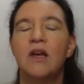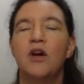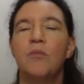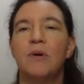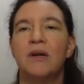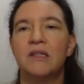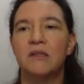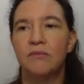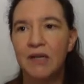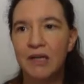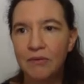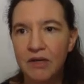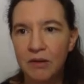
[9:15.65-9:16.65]
But it's
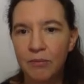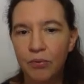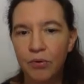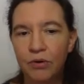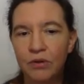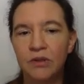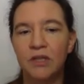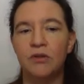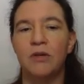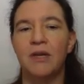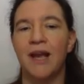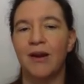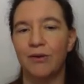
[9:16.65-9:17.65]
really, really important that you
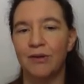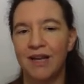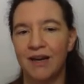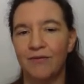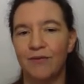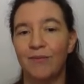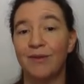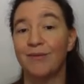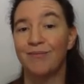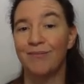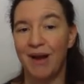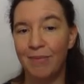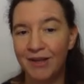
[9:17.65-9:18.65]
cannot get from the
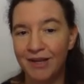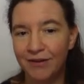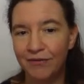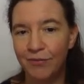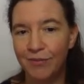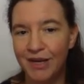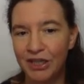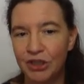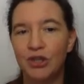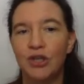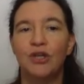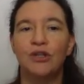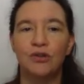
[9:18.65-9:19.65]
public information
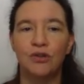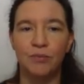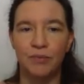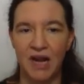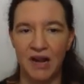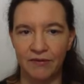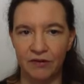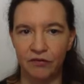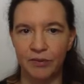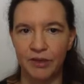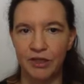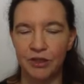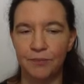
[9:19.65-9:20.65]
to the private
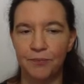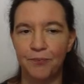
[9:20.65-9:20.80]
information.